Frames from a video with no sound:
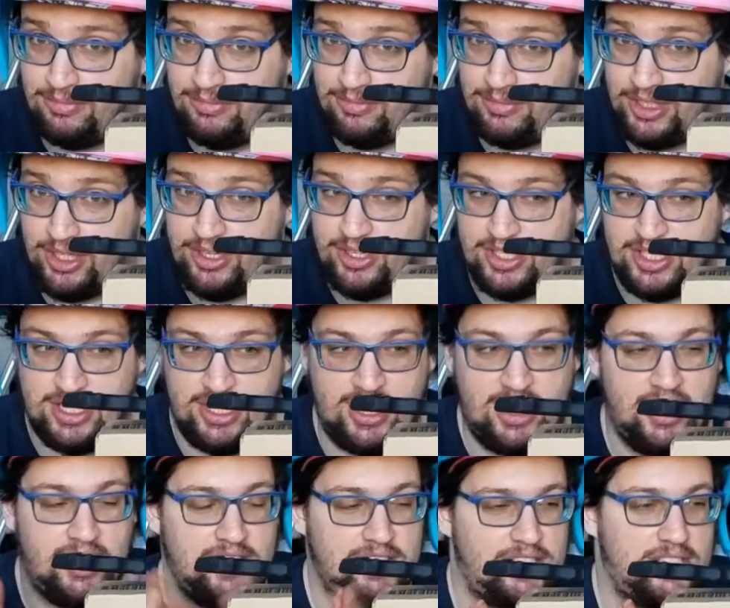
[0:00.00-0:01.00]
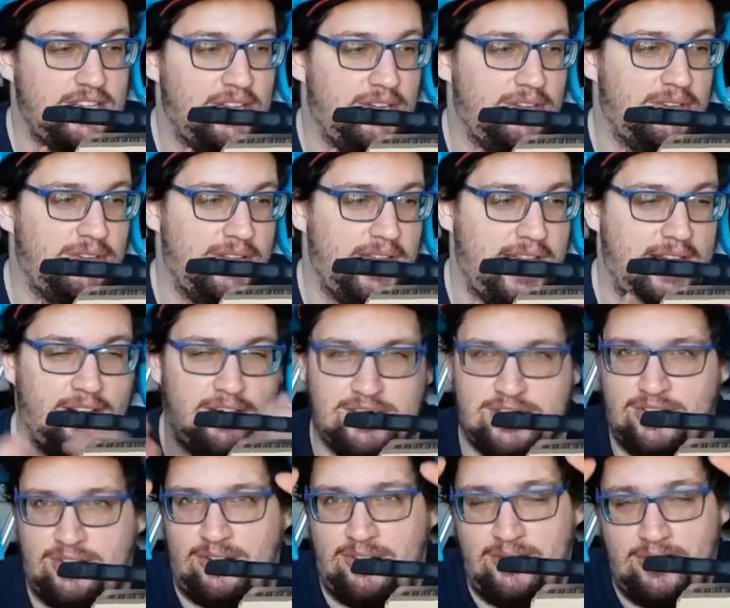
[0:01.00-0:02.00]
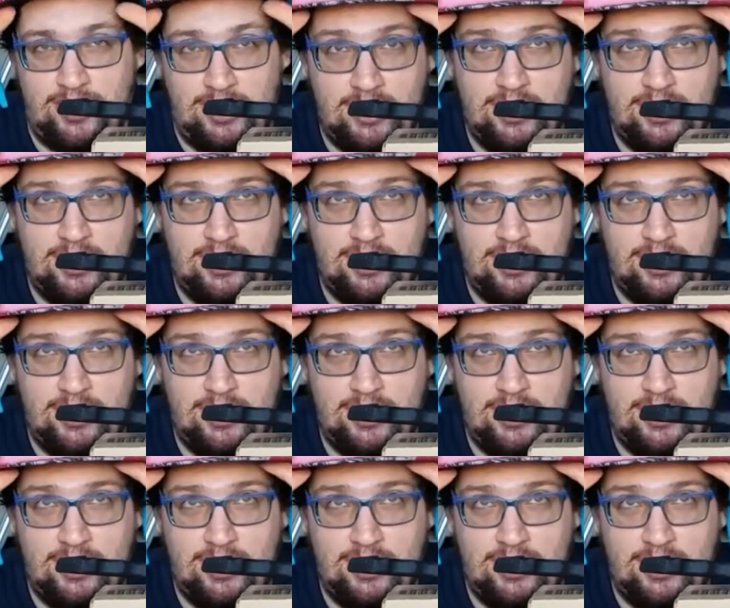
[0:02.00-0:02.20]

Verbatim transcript: Seriously. So, and also,